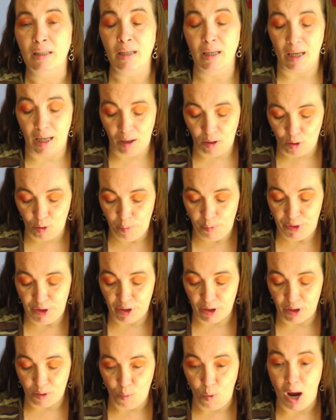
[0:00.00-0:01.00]
and I hope
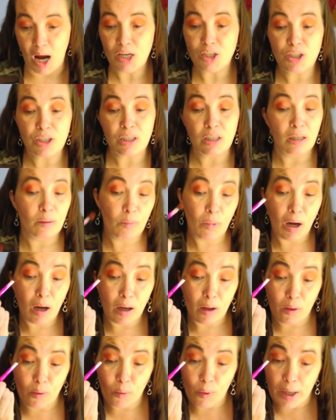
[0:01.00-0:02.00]
they're watching them
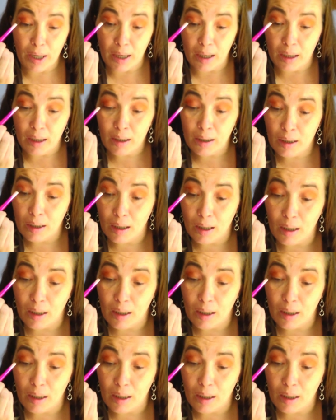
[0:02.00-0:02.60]
all the way.